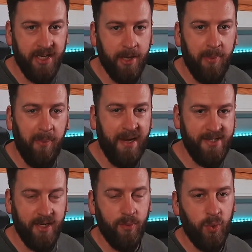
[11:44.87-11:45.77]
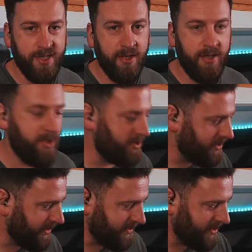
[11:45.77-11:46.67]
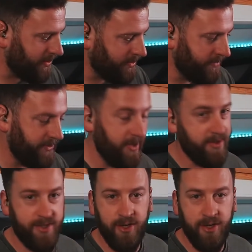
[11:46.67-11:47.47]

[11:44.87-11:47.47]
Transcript: I'm a magic wizard who's like telling the faders